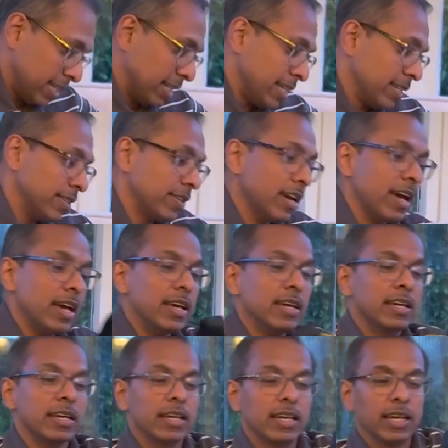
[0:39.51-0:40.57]
Okay.
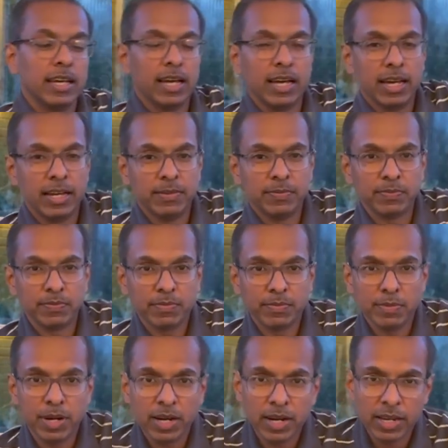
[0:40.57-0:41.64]

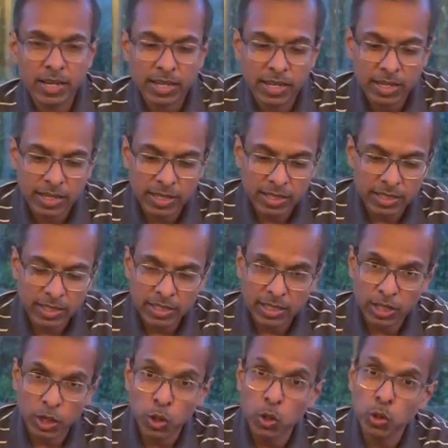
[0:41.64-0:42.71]
My
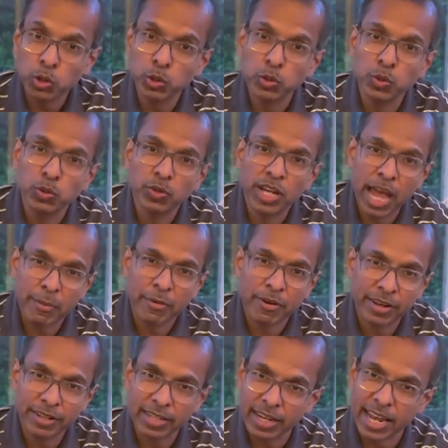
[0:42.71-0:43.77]
go-to
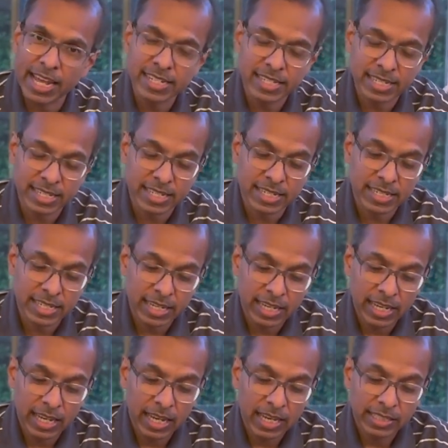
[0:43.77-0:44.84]
camera and the lens.
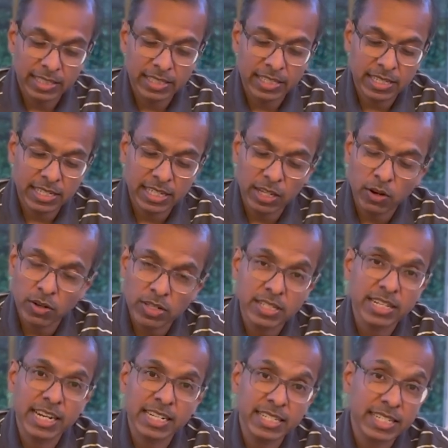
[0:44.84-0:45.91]
This is Nikon
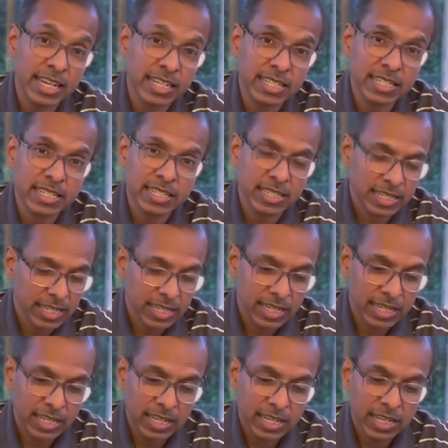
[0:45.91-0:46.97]
Z6.
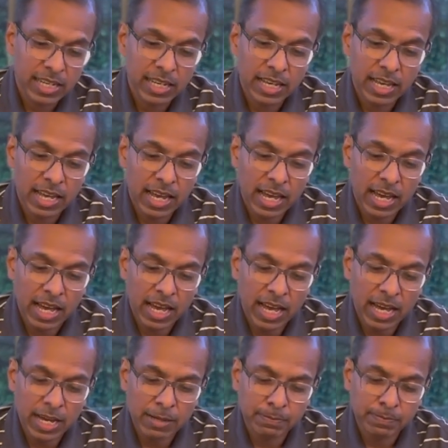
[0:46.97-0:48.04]

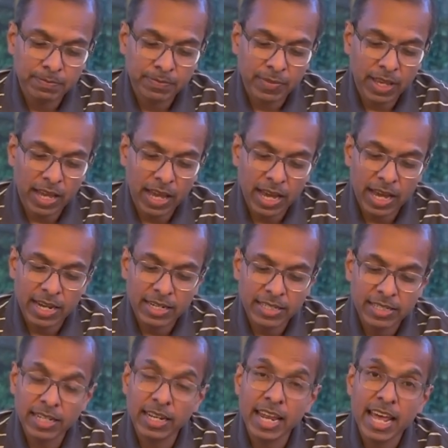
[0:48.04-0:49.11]
And
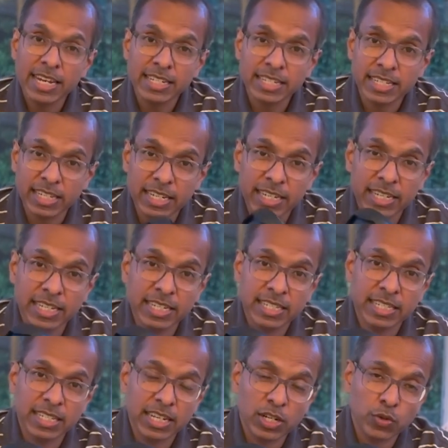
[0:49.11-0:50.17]
the lens
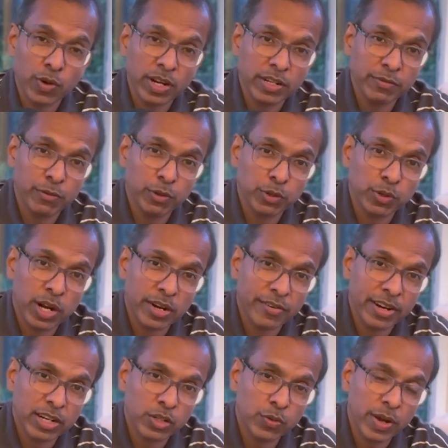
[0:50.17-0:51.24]
is
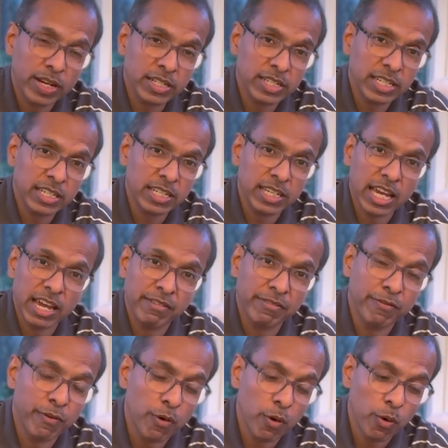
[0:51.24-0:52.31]
24-120
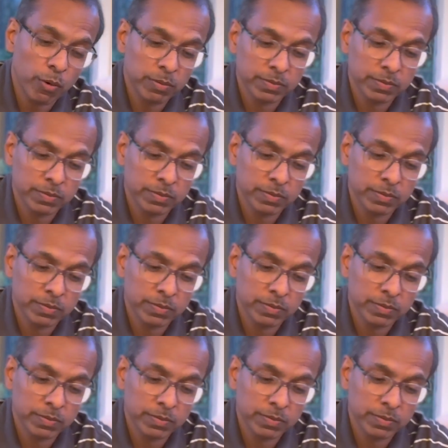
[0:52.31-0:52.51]
f4.